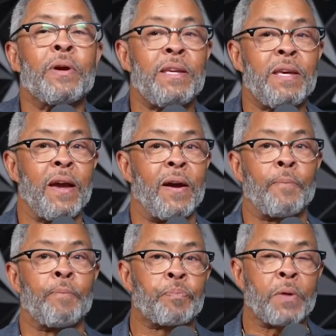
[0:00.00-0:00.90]

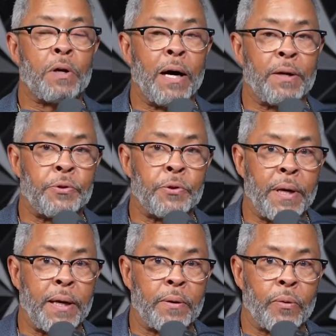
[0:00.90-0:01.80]
year,
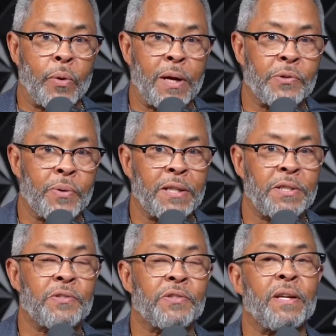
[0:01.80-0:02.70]
during
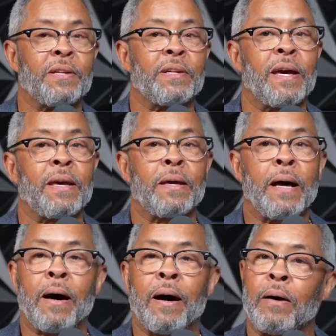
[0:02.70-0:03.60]
Resurrection Sunday
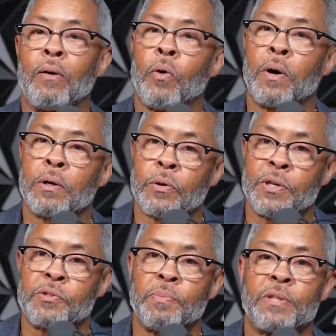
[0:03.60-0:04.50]
or
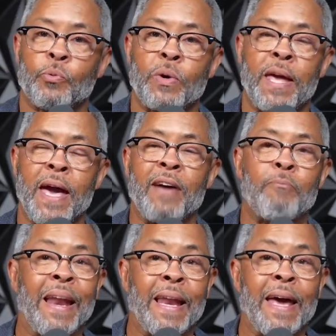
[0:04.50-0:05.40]
Christmas, we have,
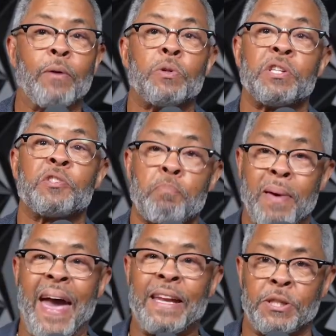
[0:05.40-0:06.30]
my language is
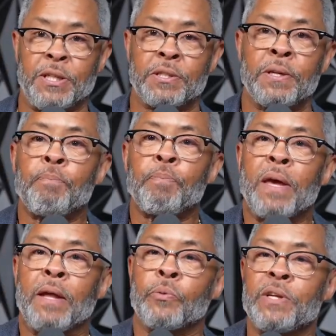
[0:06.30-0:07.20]
pageant.
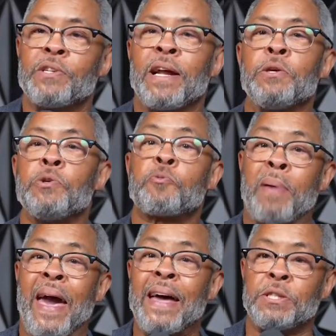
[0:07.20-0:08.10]
And the reason I use
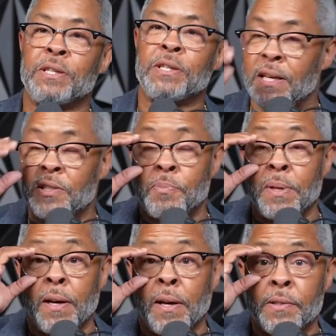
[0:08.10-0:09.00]
pageant is
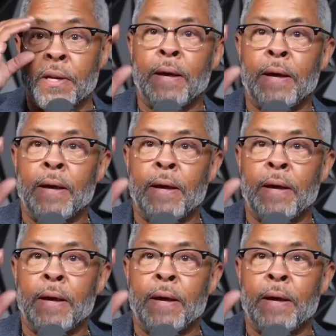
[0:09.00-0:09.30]
because